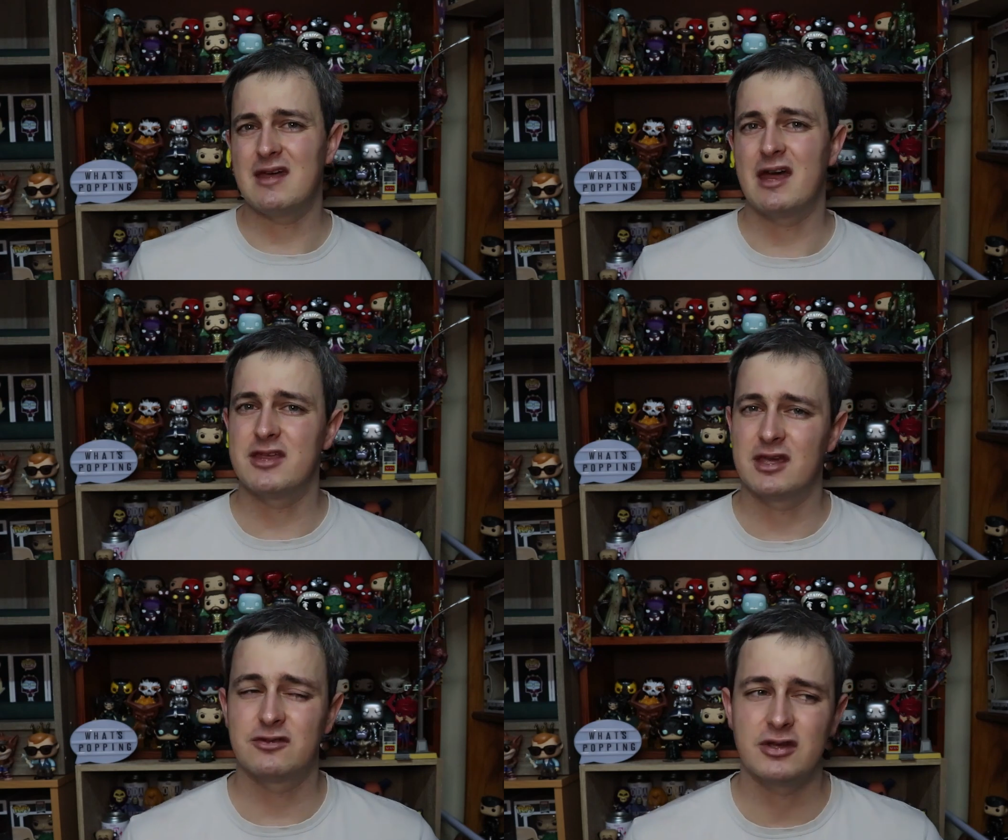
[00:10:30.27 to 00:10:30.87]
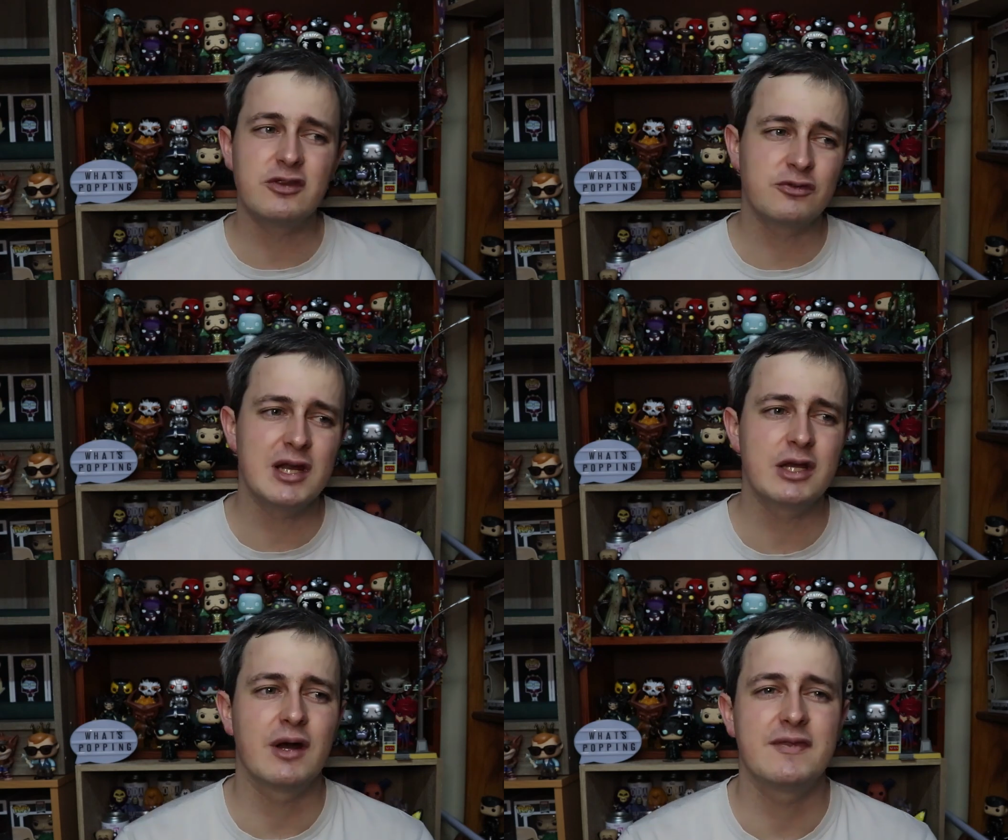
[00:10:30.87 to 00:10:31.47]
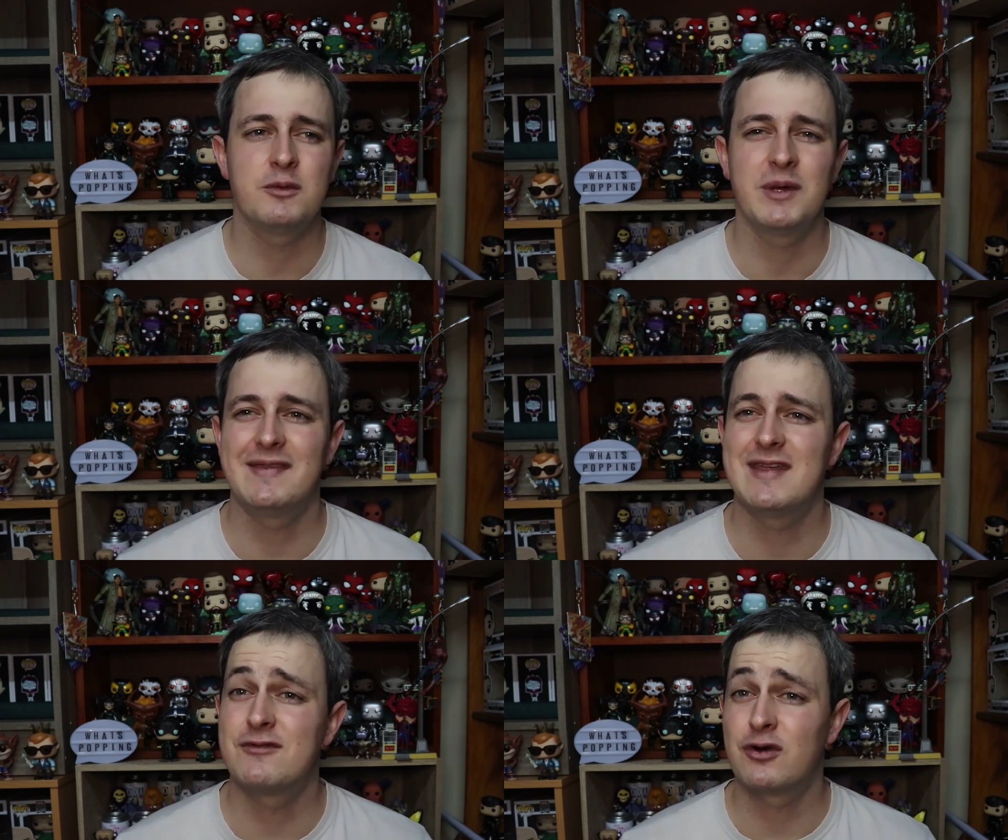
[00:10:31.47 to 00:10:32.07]
I think it's really great that we get
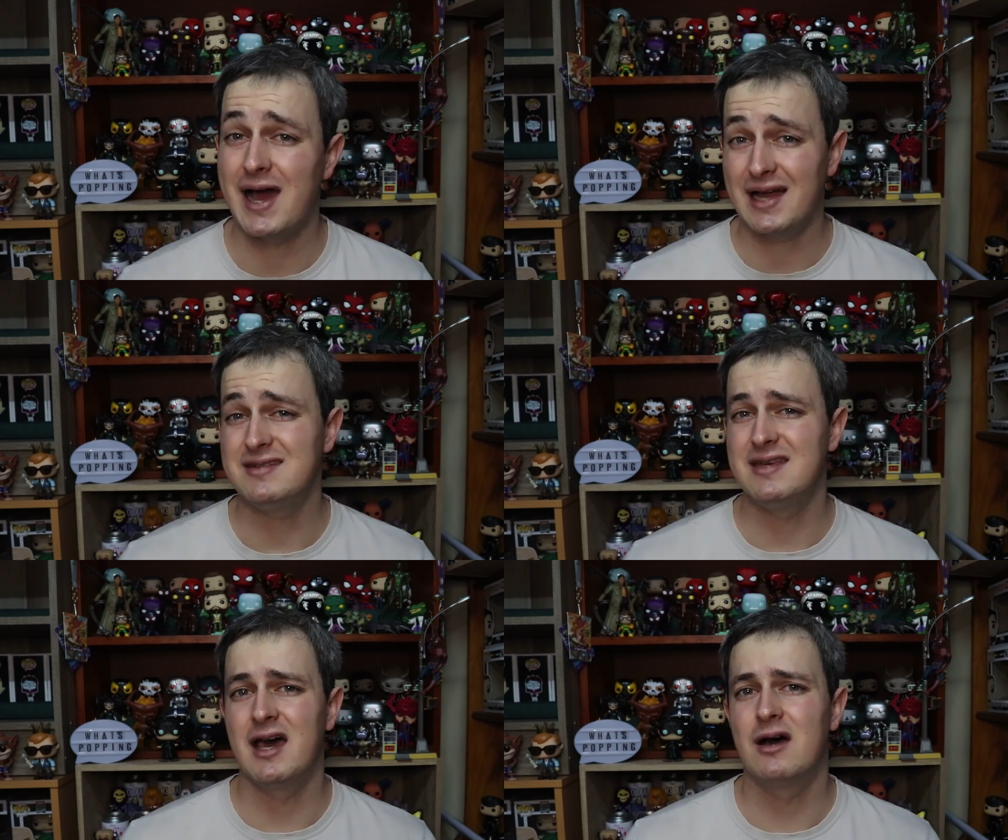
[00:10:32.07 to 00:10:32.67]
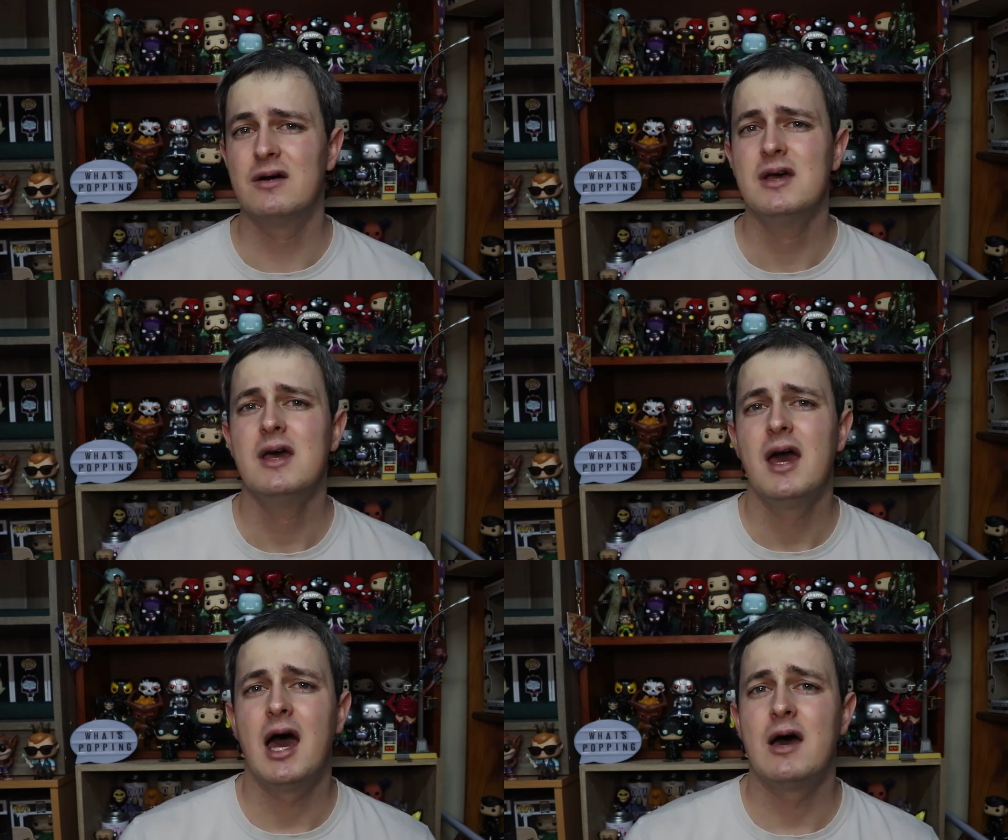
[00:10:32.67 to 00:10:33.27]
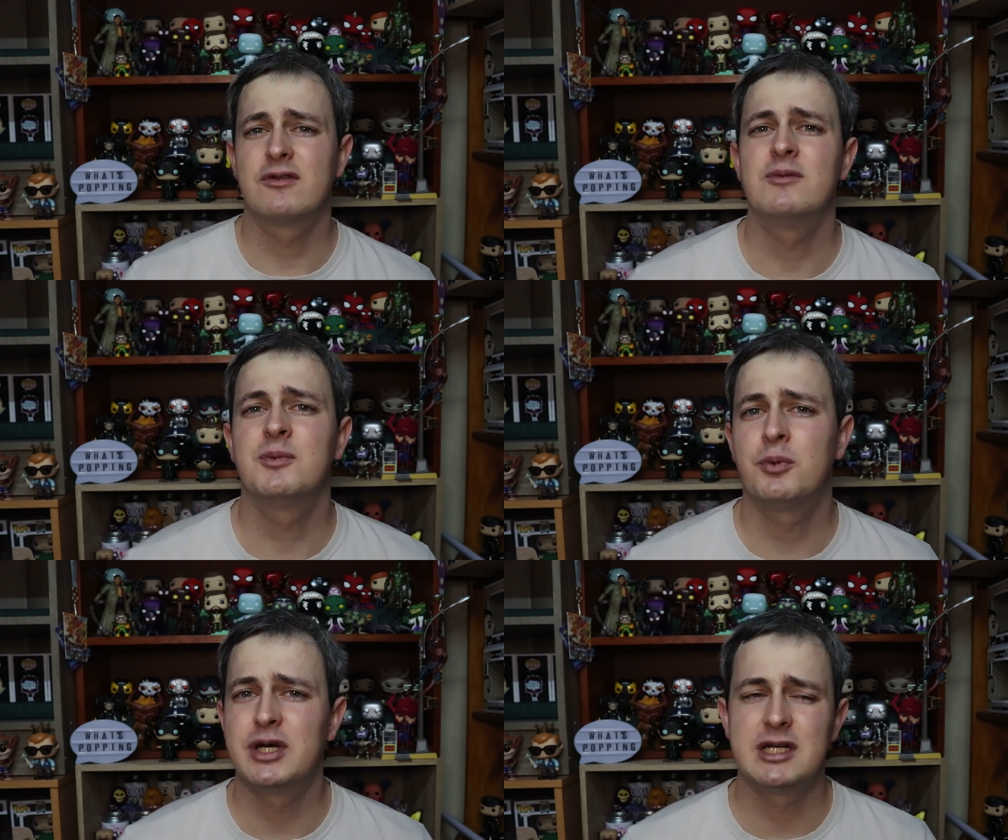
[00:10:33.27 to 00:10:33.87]
that variety now from
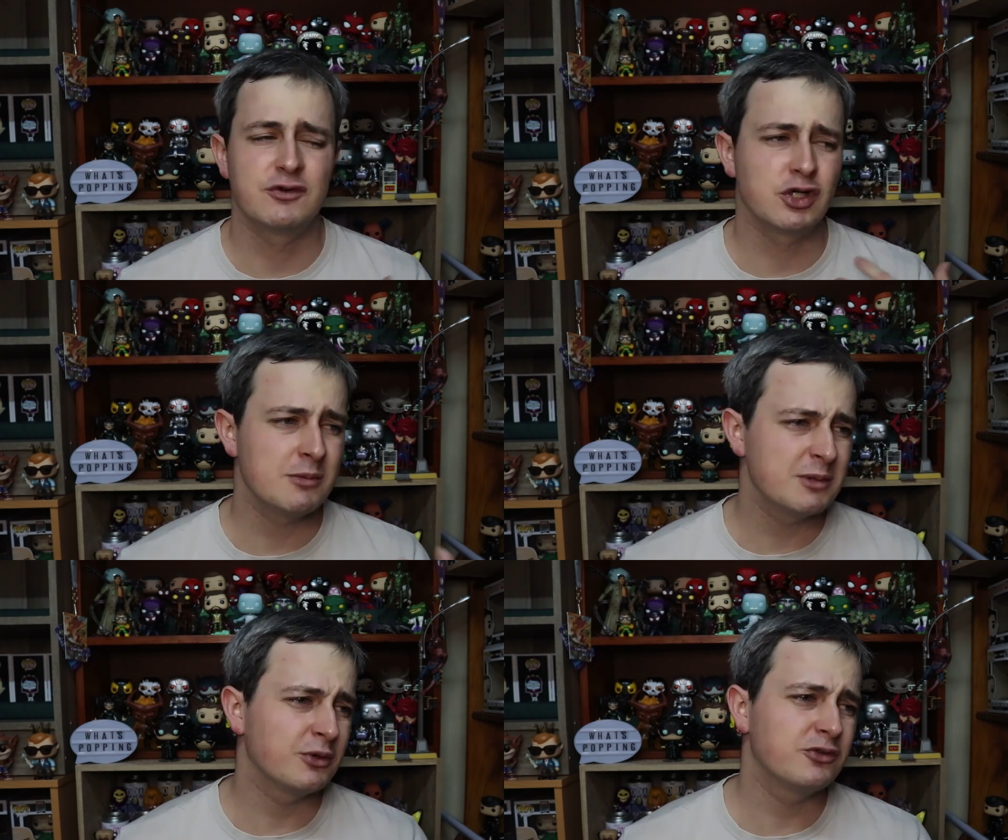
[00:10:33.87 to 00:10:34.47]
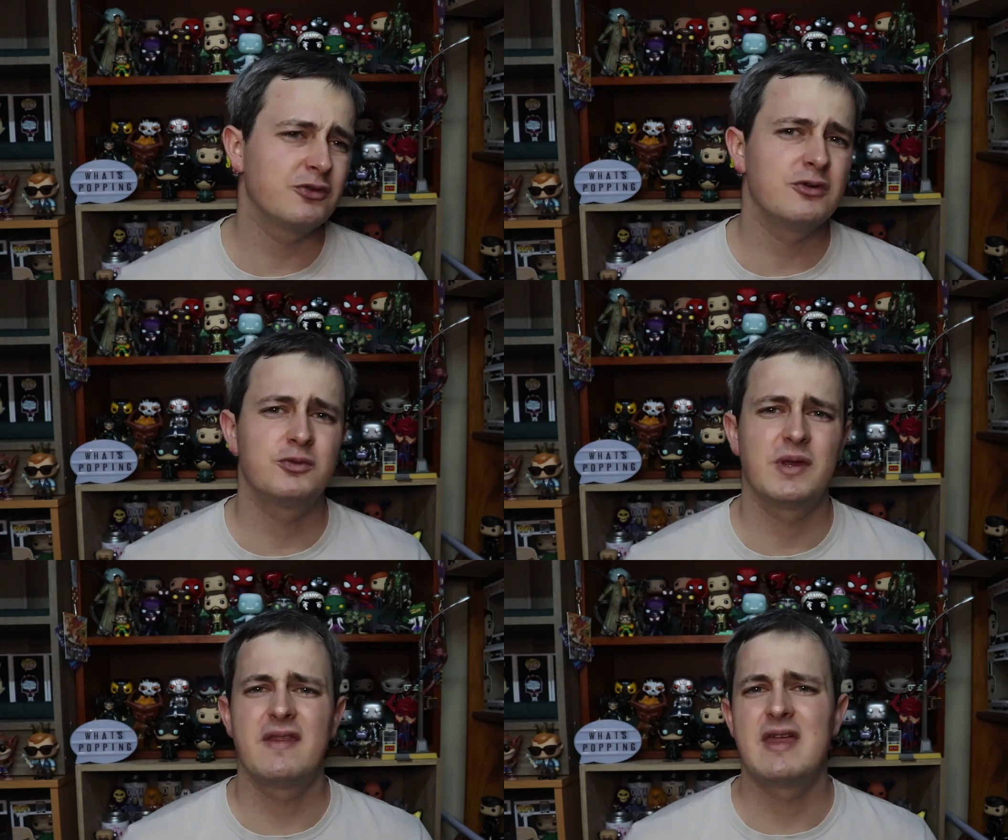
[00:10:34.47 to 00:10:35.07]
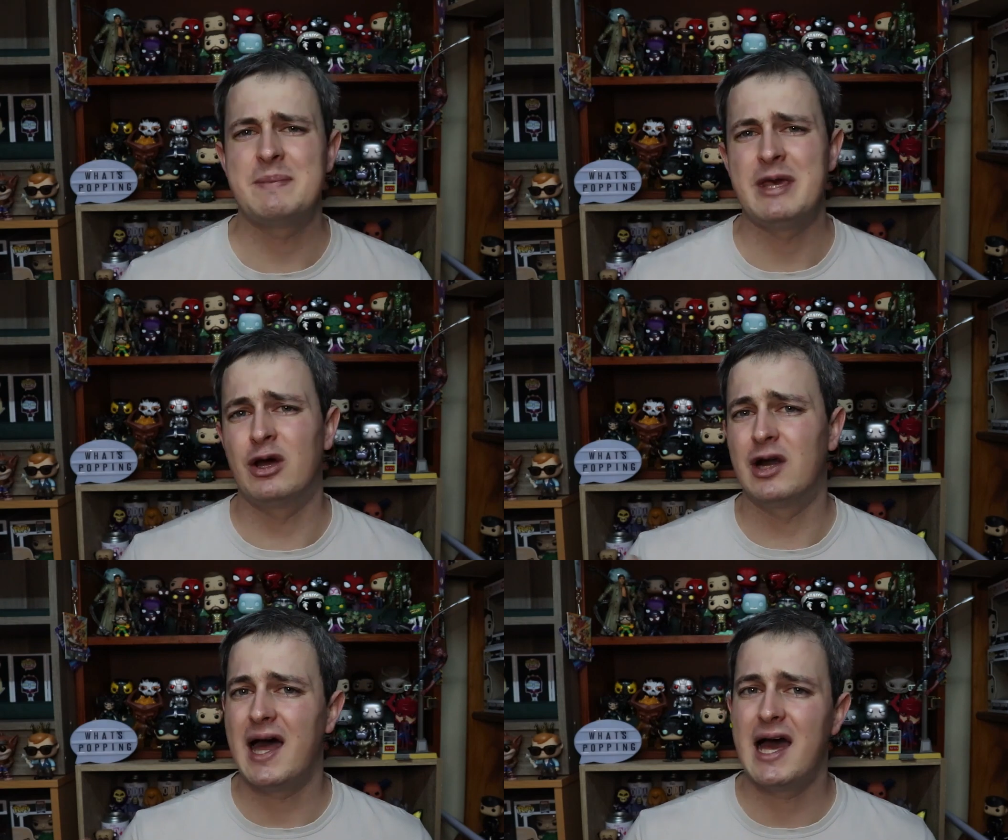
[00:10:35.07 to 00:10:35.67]
supporting different comic book stores, whether they be
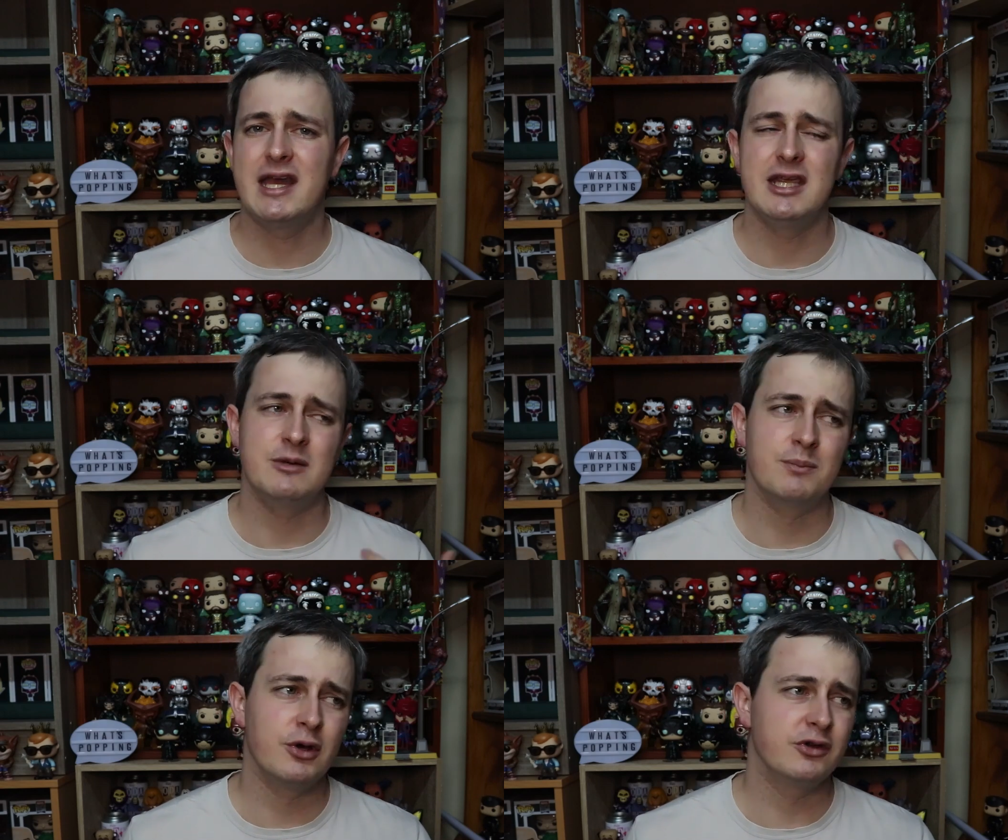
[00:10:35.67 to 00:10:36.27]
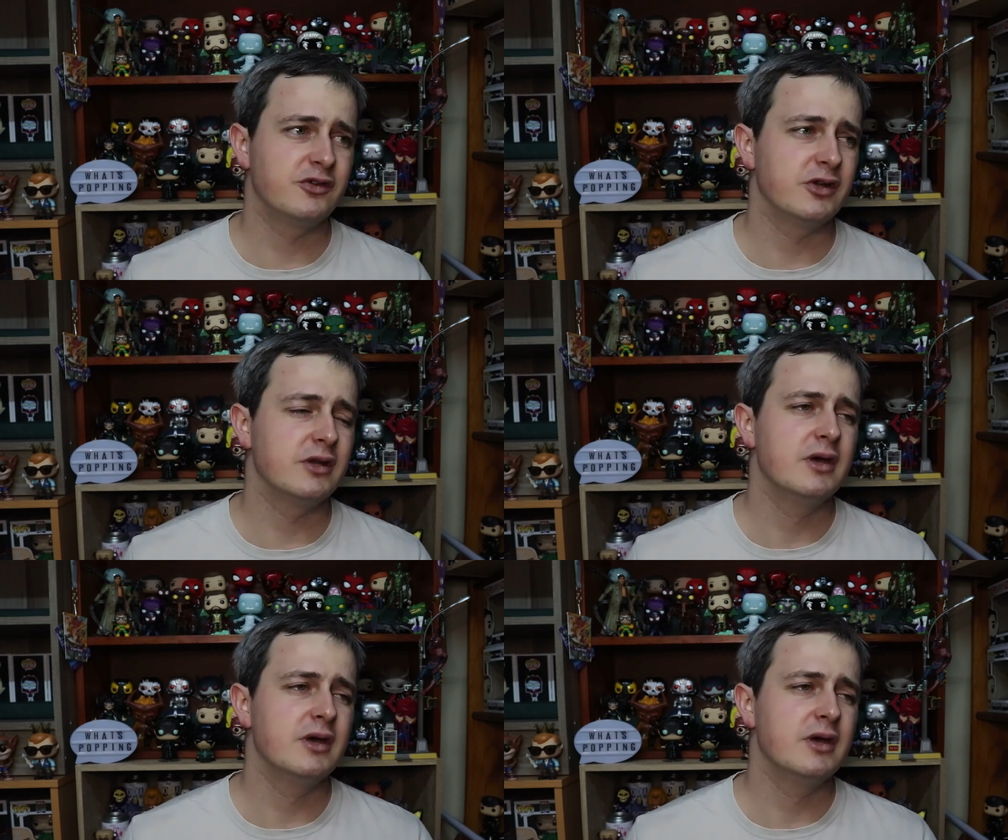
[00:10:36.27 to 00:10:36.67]
online, in person,